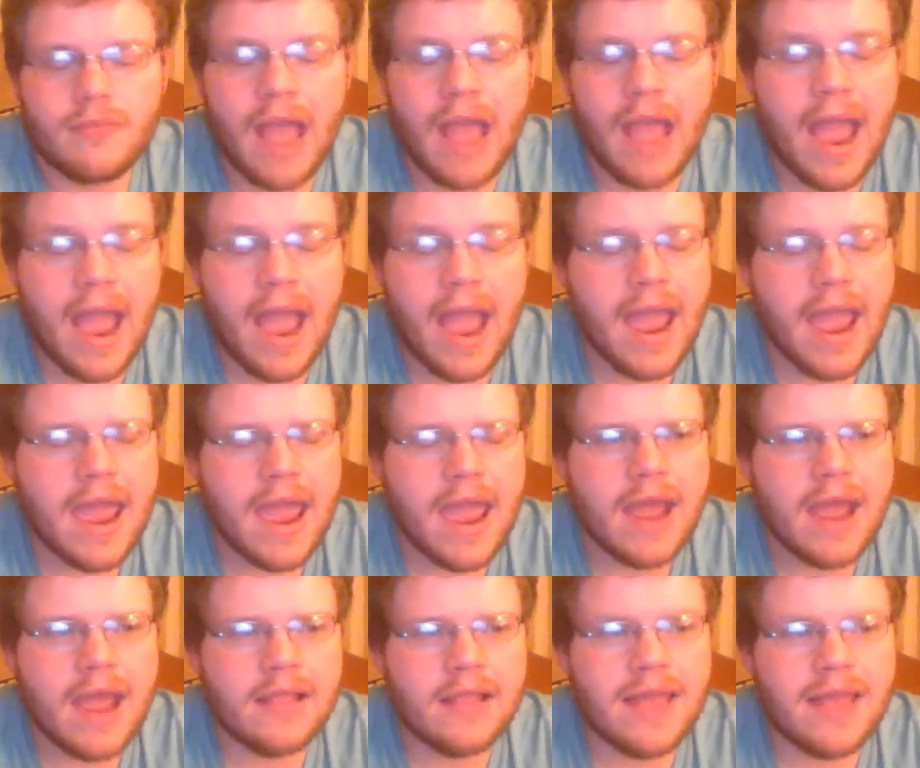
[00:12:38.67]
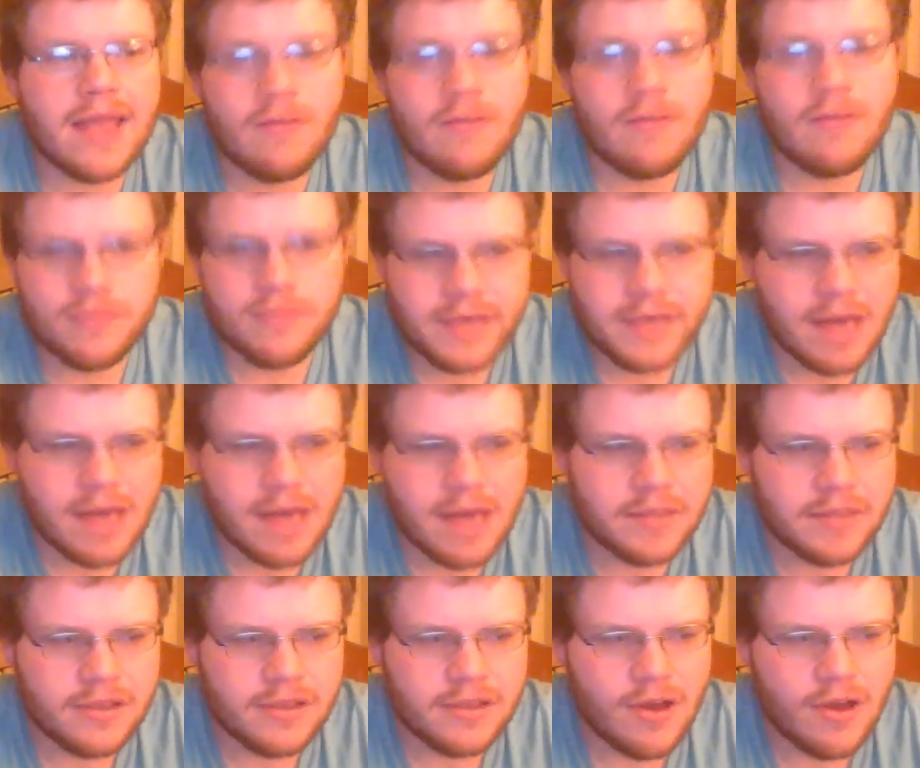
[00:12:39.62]
And that will be
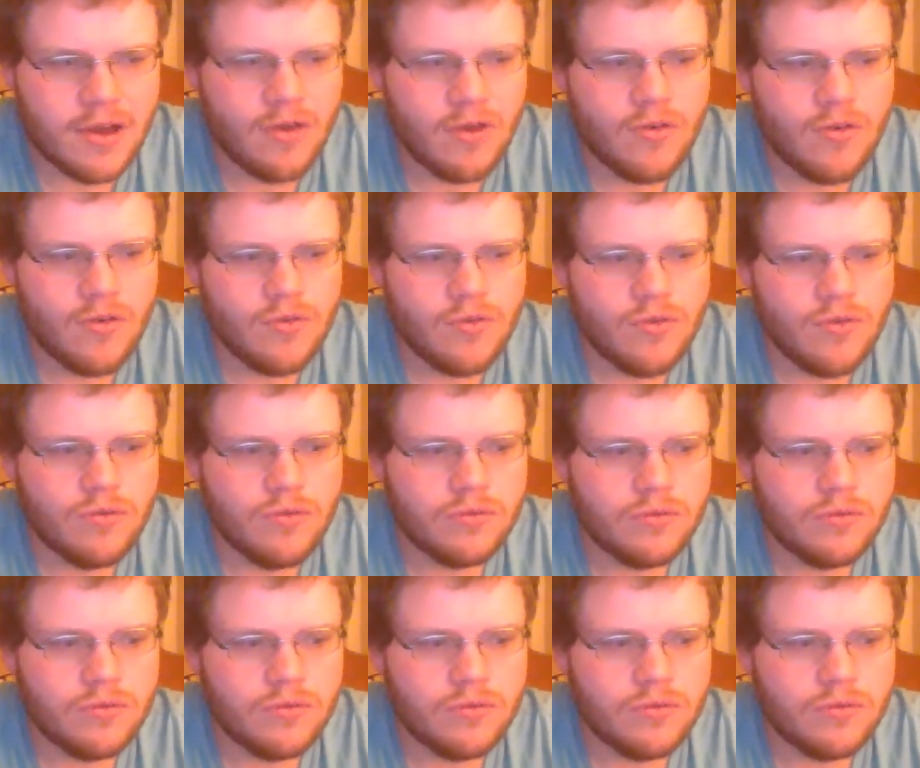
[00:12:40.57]
coming to go